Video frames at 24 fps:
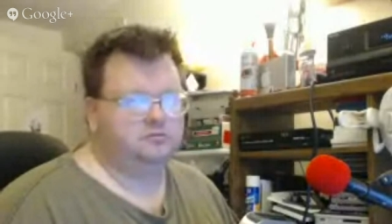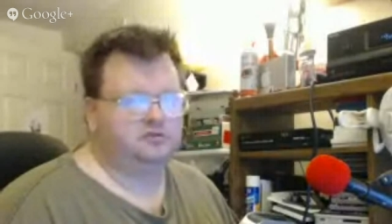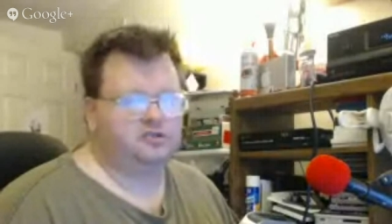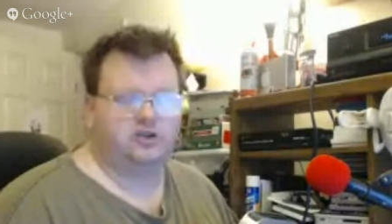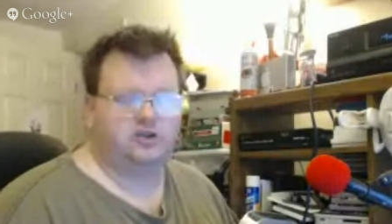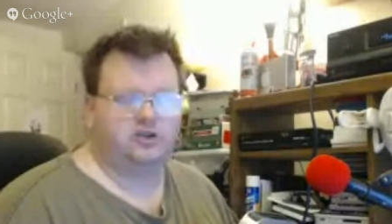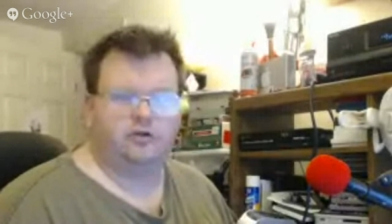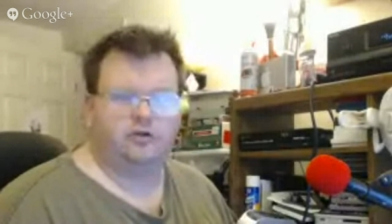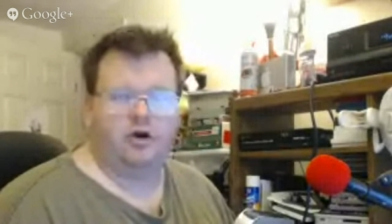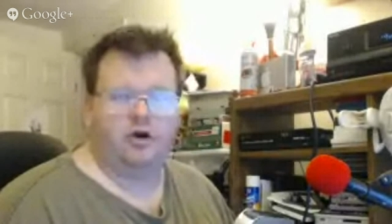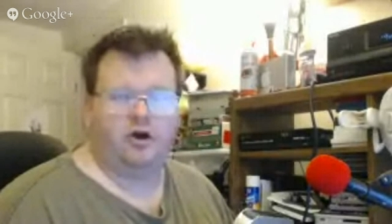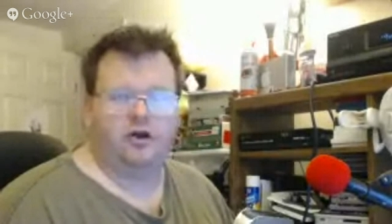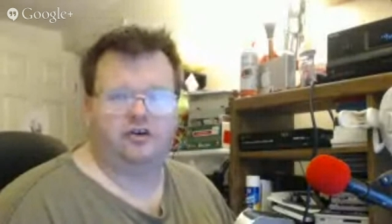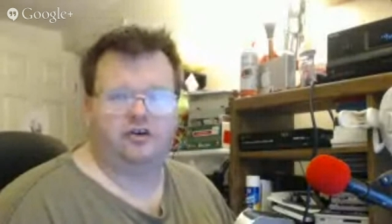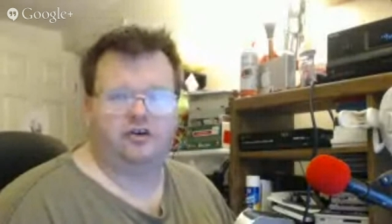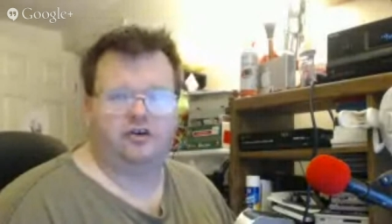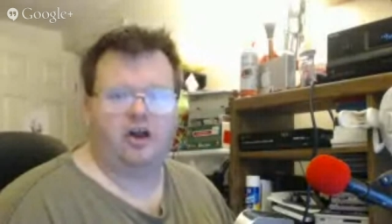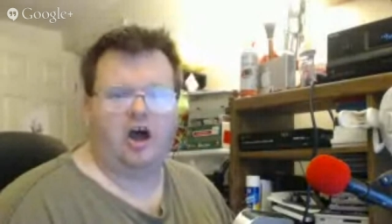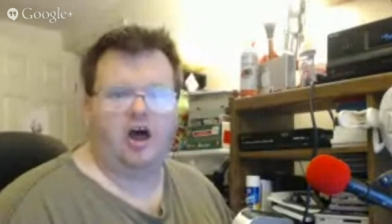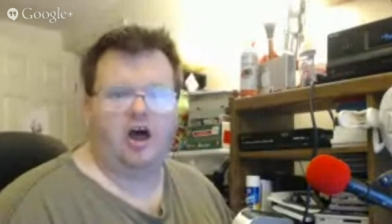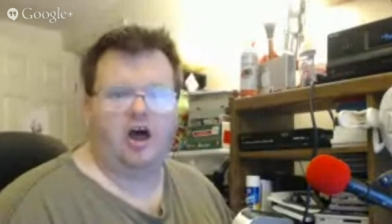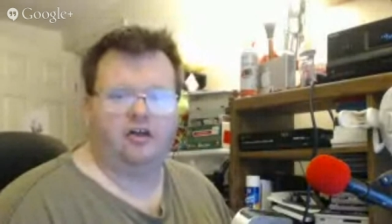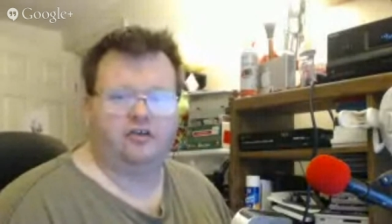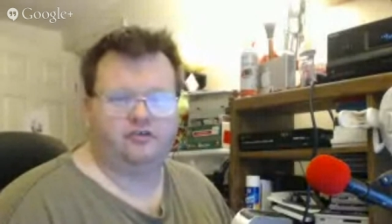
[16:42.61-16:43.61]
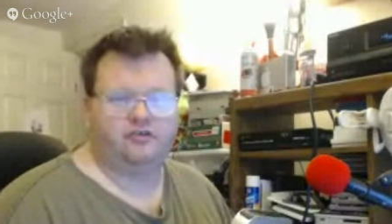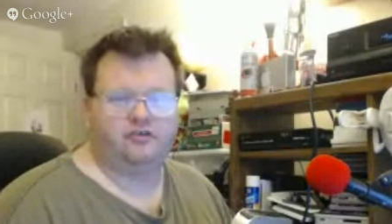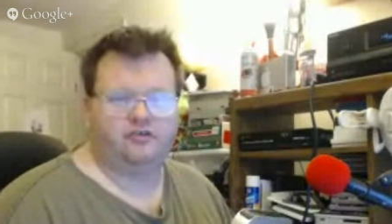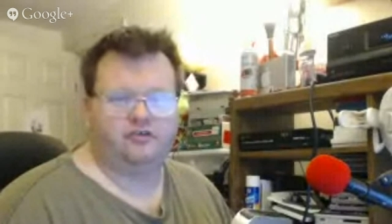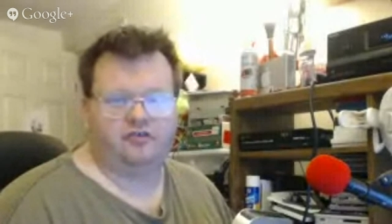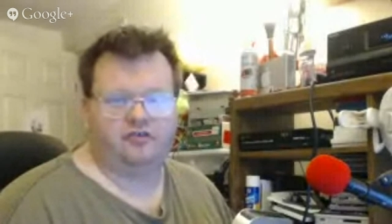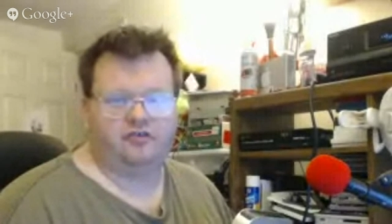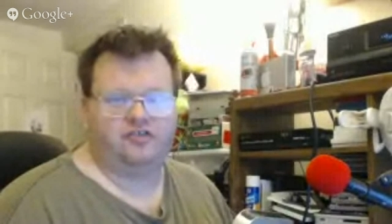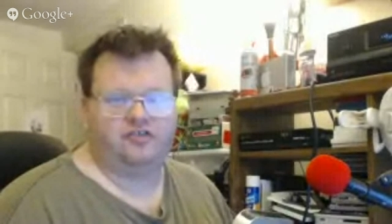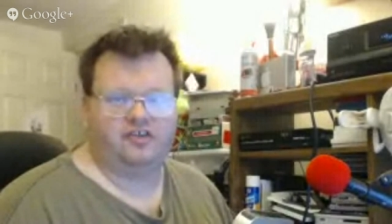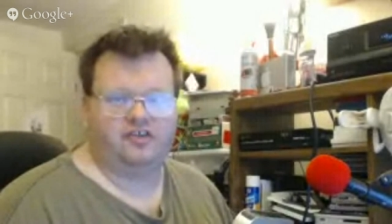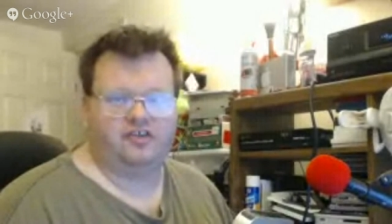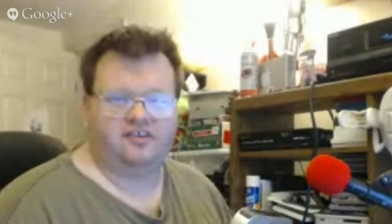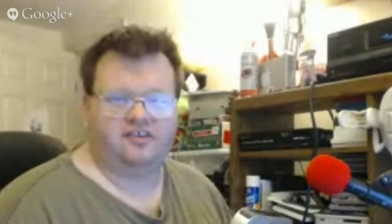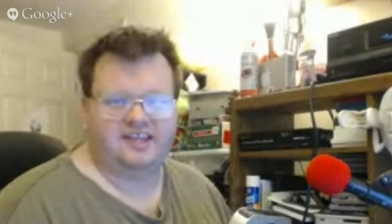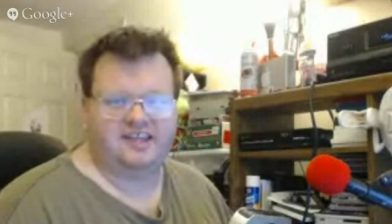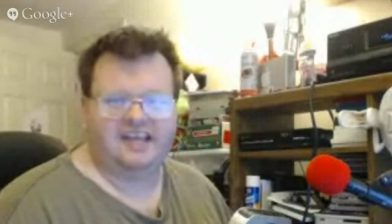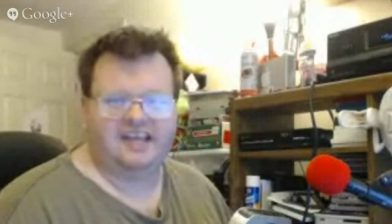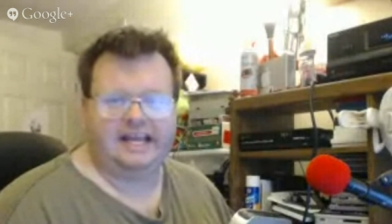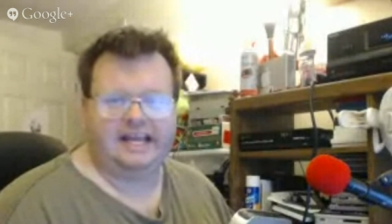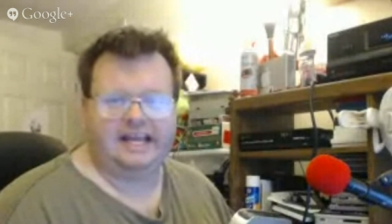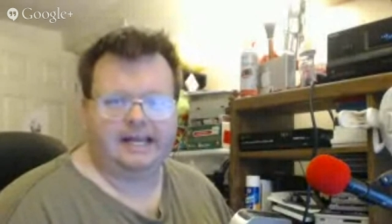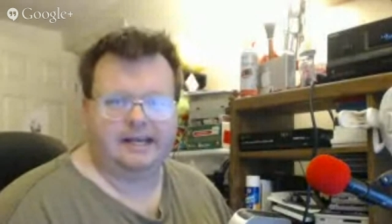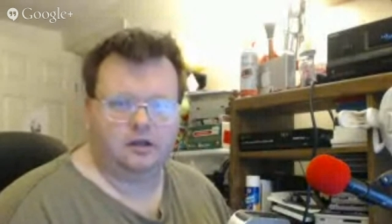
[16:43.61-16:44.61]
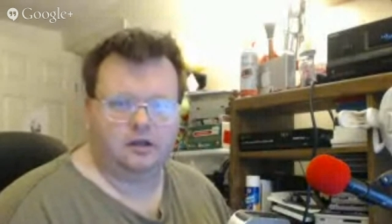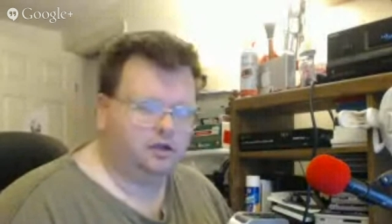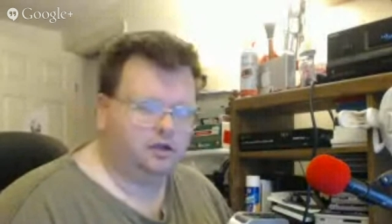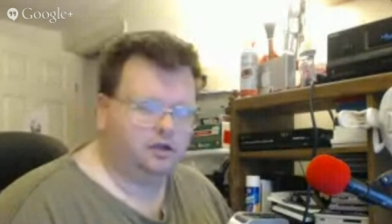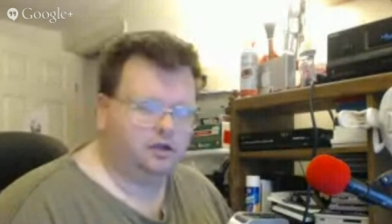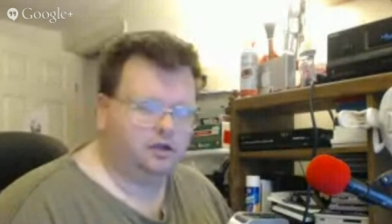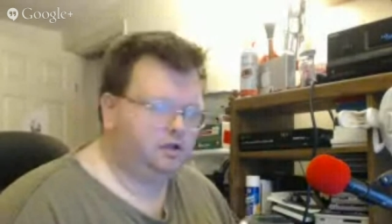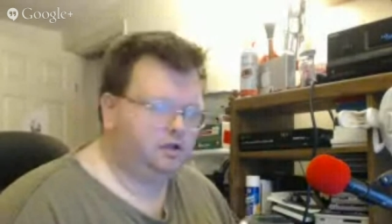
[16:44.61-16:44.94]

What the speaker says: $200 for 16.